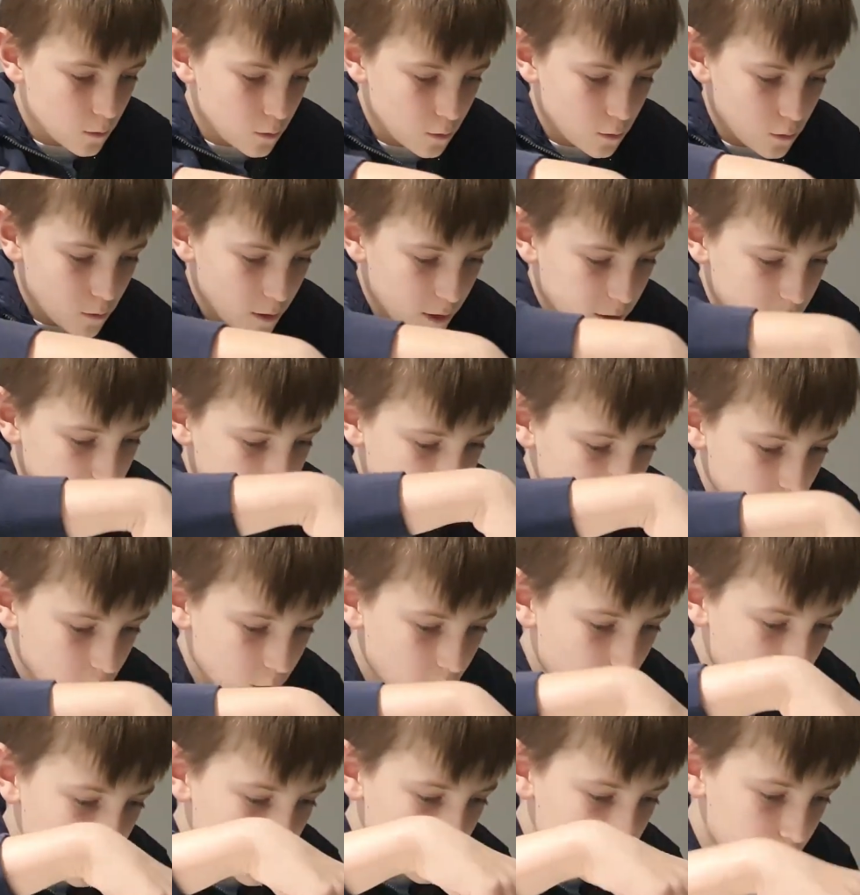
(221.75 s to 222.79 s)
All the way to the
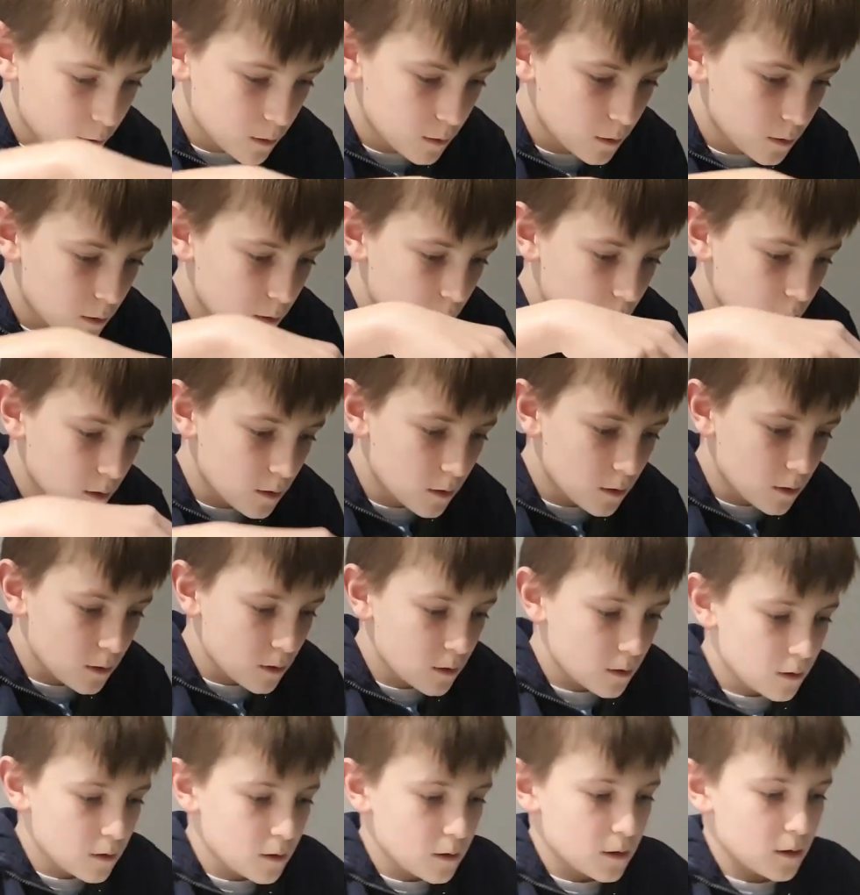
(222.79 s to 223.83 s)
top.
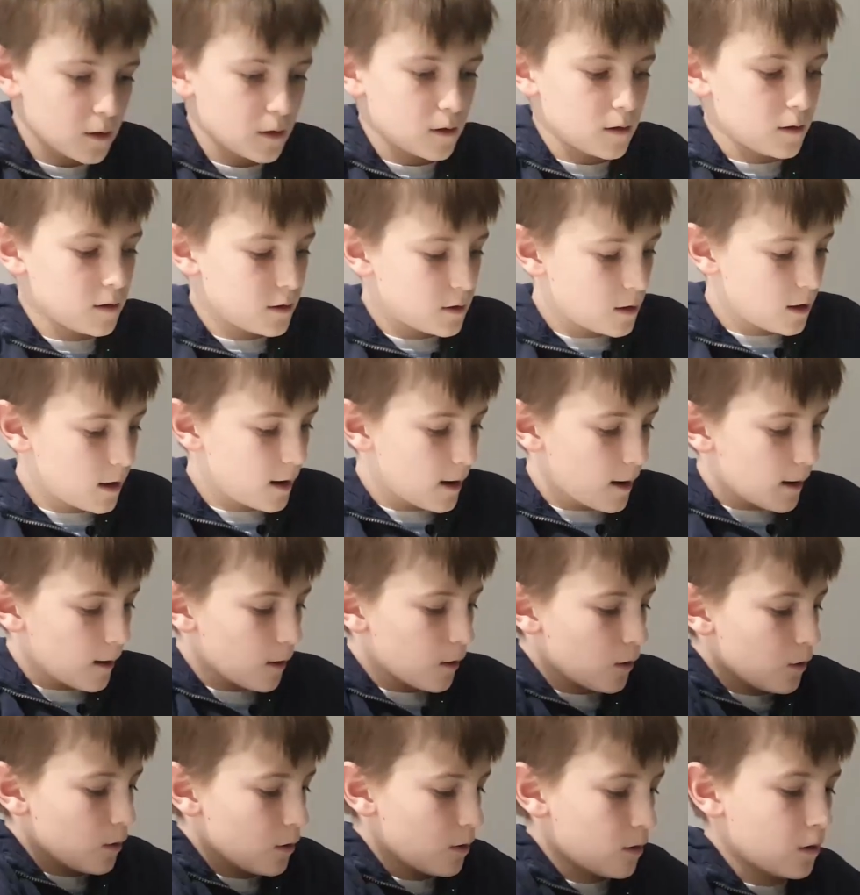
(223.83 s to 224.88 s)

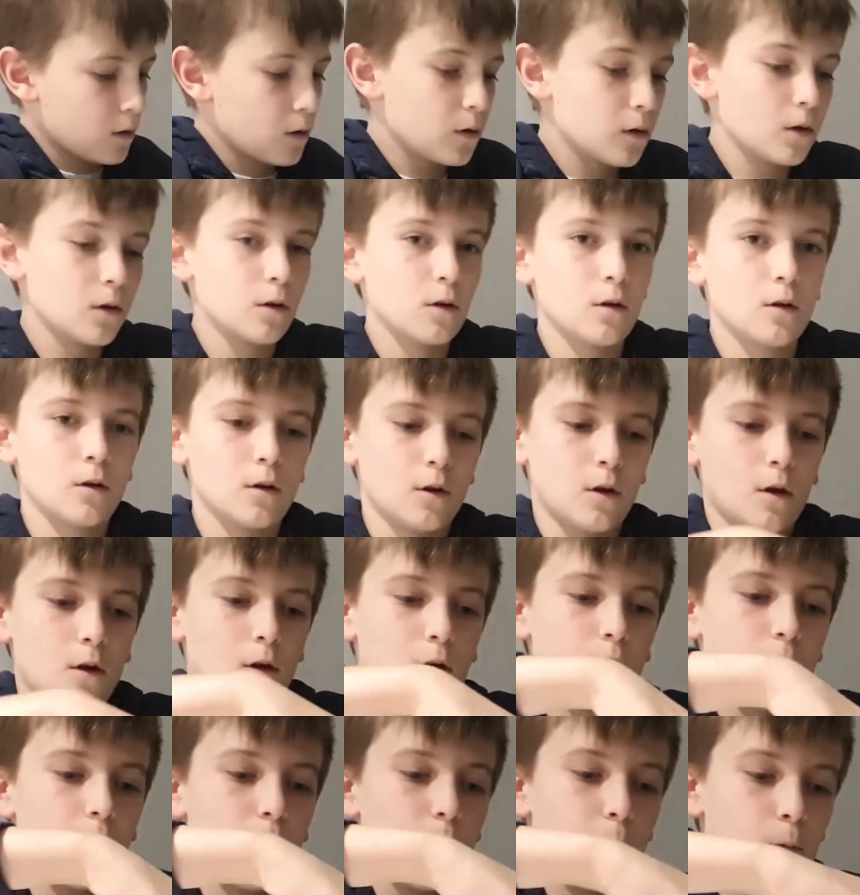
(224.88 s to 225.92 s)
Now
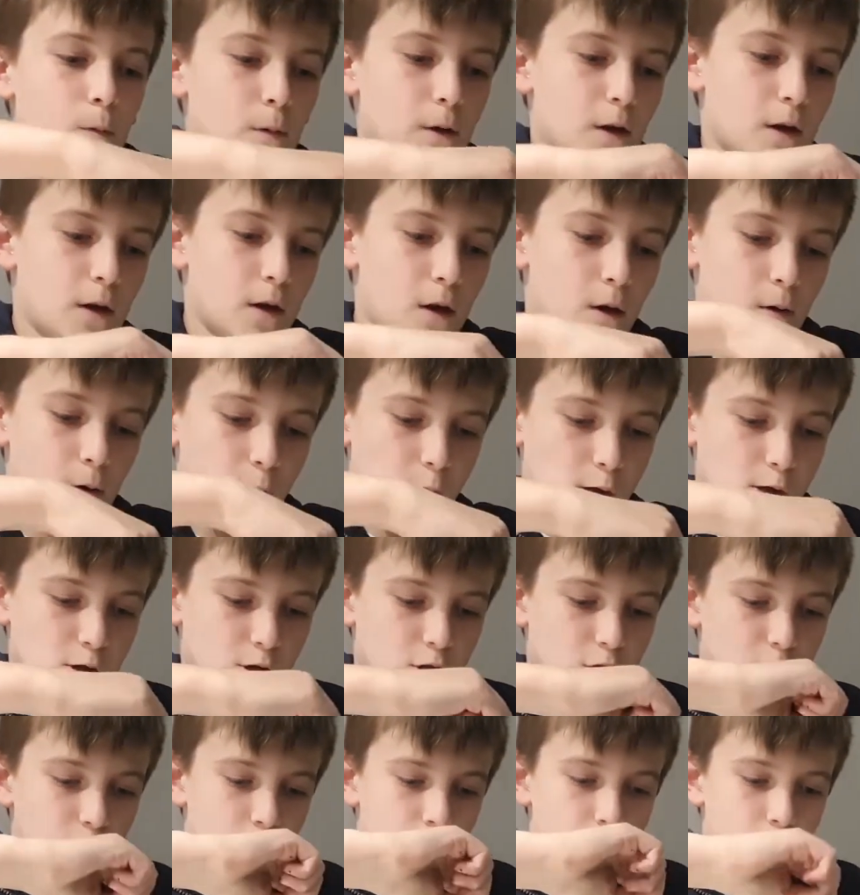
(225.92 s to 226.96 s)
we're going
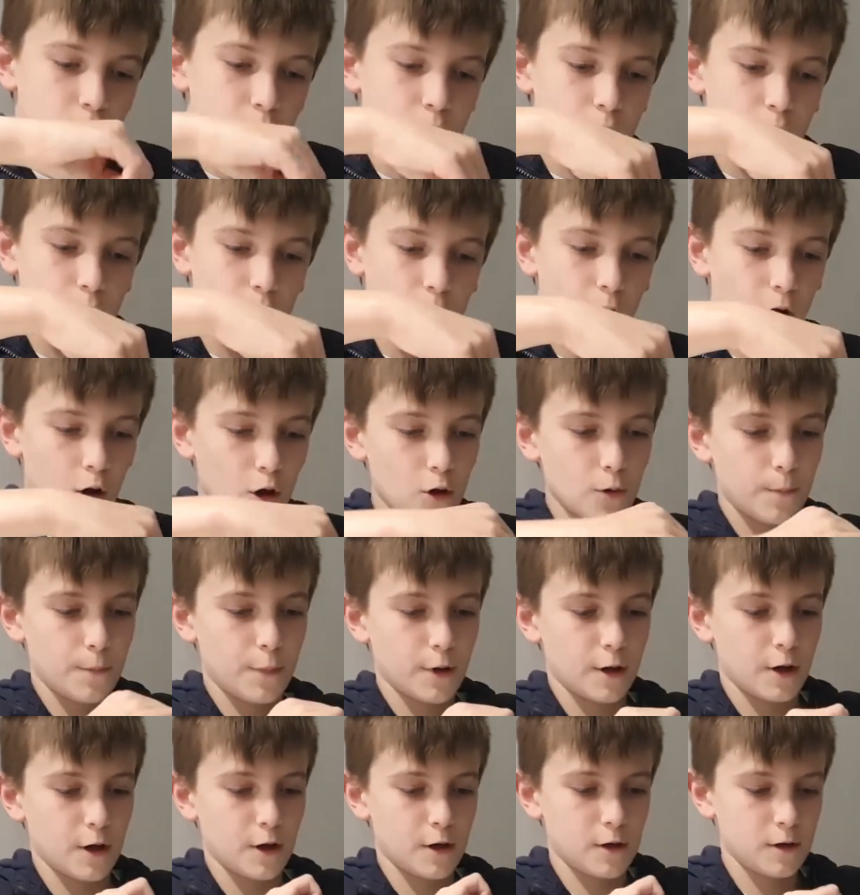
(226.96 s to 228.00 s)
to
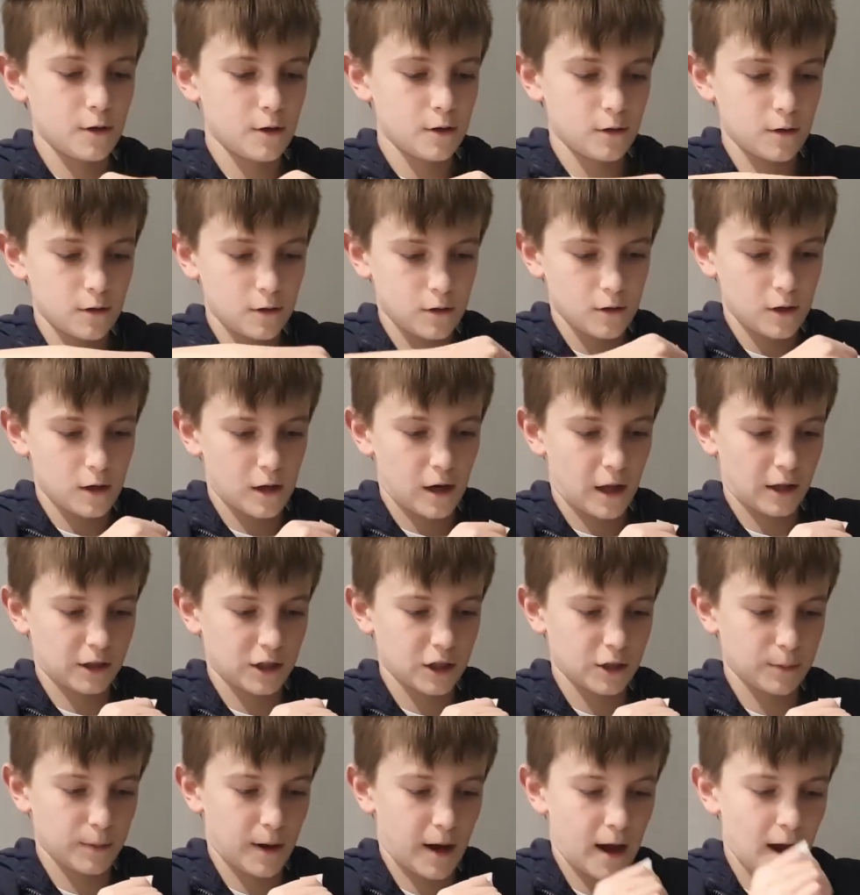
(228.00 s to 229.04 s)
open the
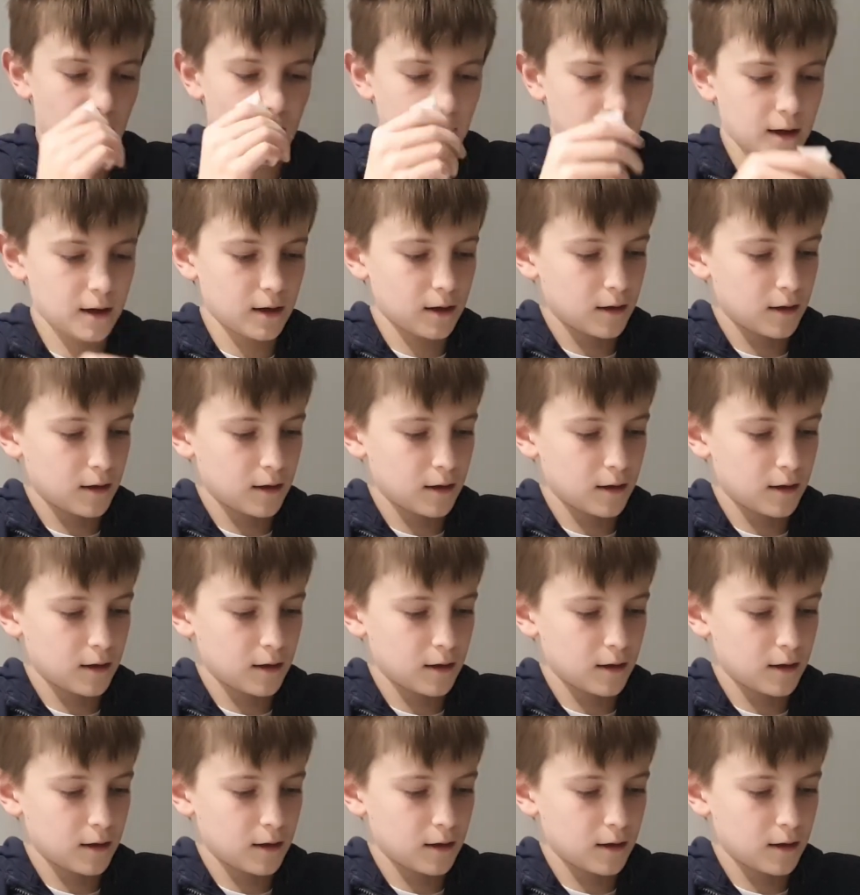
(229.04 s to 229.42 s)
lettuce pack.